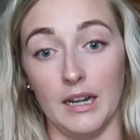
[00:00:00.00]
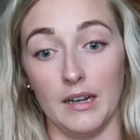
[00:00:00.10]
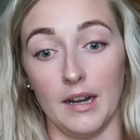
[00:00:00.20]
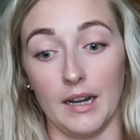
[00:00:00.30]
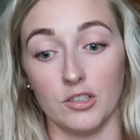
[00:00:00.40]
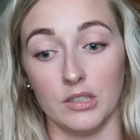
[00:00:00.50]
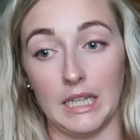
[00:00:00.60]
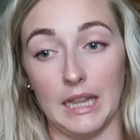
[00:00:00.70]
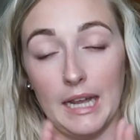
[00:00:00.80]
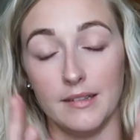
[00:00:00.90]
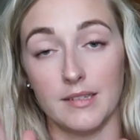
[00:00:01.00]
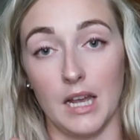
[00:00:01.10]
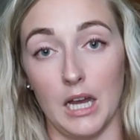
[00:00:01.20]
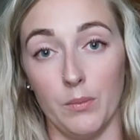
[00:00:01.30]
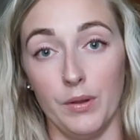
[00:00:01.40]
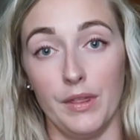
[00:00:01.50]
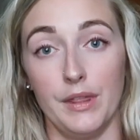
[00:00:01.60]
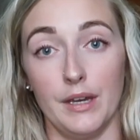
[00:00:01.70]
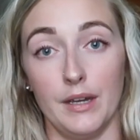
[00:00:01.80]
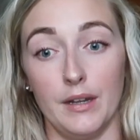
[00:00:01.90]
and it actually lights up
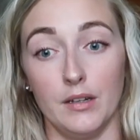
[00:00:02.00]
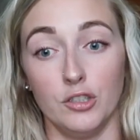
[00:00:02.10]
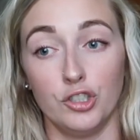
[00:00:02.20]
the